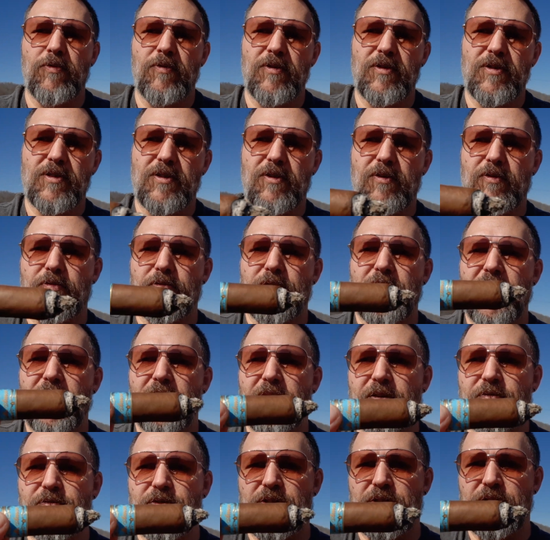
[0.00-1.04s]
So that
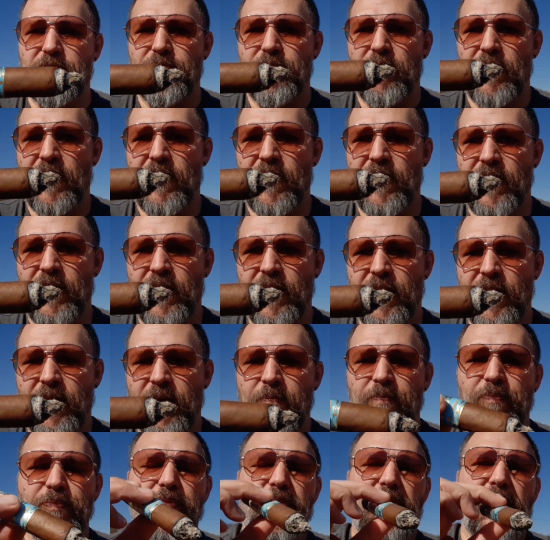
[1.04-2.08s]
gives you
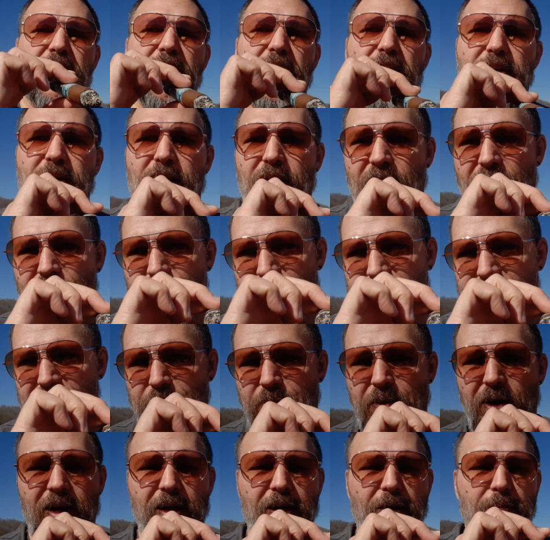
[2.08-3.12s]
an idea how deep
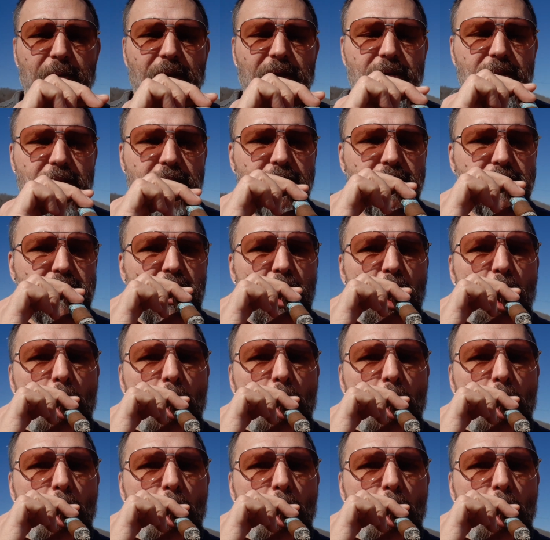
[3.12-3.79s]
I am into this.